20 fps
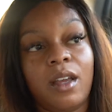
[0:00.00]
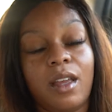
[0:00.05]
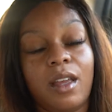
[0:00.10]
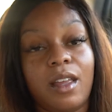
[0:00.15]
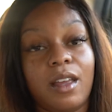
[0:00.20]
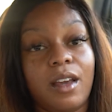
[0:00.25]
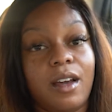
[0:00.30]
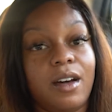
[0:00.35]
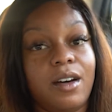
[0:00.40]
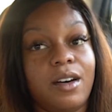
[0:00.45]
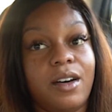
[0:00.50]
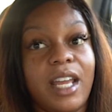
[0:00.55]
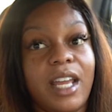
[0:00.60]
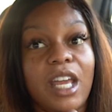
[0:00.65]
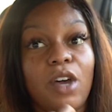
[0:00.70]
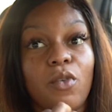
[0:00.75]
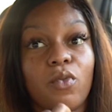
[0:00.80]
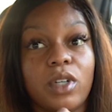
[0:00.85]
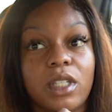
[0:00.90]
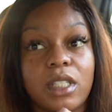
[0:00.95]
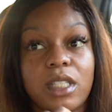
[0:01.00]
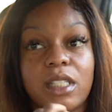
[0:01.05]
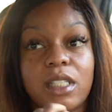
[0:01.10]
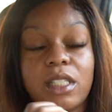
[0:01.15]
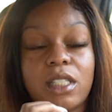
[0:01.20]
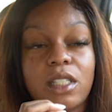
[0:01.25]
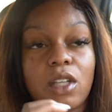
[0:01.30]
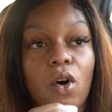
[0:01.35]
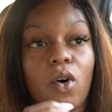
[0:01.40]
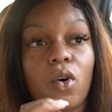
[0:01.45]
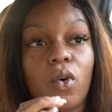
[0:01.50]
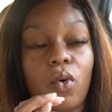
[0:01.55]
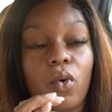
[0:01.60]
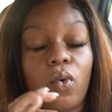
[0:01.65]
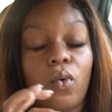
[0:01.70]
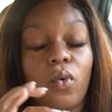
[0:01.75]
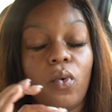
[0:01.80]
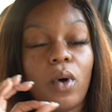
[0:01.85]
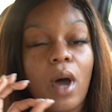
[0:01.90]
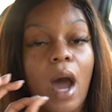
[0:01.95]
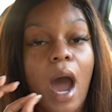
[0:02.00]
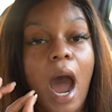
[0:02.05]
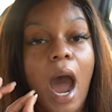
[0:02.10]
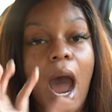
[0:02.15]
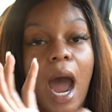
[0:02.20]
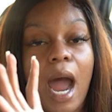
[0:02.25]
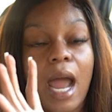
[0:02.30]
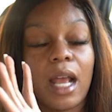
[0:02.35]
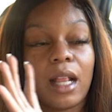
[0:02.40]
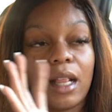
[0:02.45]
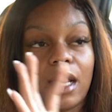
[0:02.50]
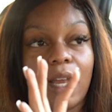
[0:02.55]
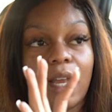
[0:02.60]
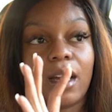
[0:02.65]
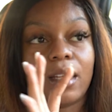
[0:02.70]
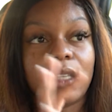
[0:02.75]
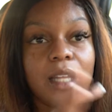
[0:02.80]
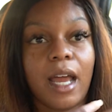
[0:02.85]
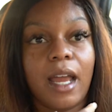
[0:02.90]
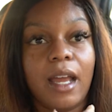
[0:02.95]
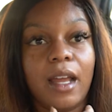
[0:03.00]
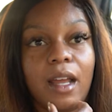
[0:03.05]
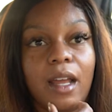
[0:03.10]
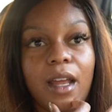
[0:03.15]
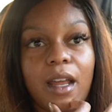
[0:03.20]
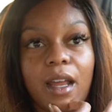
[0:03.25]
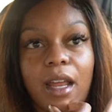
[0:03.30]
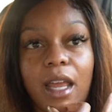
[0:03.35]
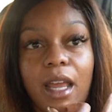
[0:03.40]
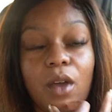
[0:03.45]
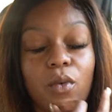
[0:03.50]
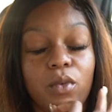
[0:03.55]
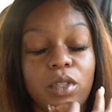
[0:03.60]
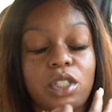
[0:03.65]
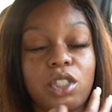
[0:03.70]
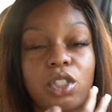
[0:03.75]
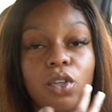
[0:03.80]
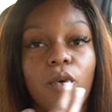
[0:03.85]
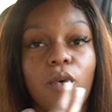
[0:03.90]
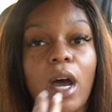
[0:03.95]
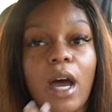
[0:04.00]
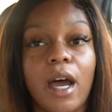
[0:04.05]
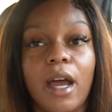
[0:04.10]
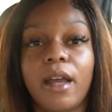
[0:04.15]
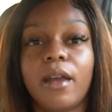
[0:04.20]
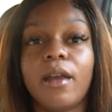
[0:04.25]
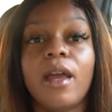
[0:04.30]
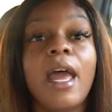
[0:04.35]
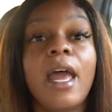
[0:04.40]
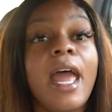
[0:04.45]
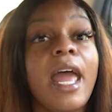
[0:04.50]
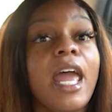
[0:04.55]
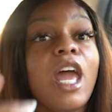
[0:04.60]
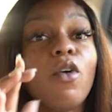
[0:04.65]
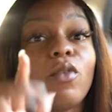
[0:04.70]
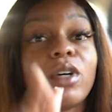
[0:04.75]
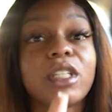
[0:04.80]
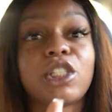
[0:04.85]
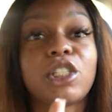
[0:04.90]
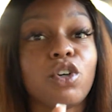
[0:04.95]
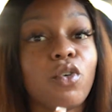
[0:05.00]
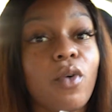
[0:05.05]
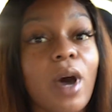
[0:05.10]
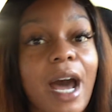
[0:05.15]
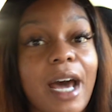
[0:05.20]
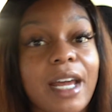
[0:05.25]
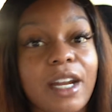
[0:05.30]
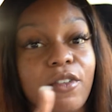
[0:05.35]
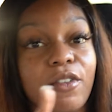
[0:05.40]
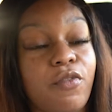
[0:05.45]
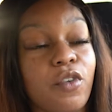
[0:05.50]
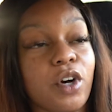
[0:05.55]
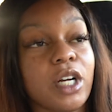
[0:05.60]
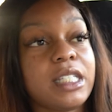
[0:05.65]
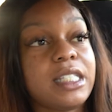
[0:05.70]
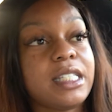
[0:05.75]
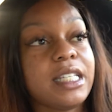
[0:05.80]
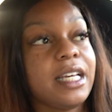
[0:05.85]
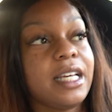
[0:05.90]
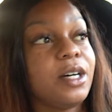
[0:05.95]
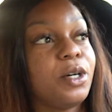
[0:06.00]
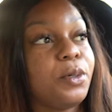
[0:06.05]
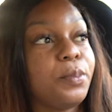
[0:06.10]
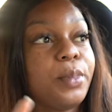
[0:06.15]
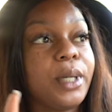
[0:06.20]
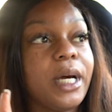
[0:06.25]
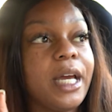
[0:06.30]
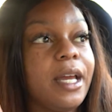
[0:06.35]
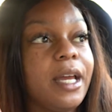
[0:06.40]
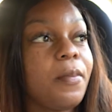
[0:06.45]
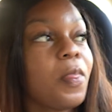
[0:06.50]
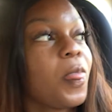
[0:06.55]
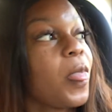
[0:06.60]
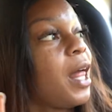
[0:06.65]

Y'all, it was so hot there. Like, it was too hot. It was too hot in Fort Sill, but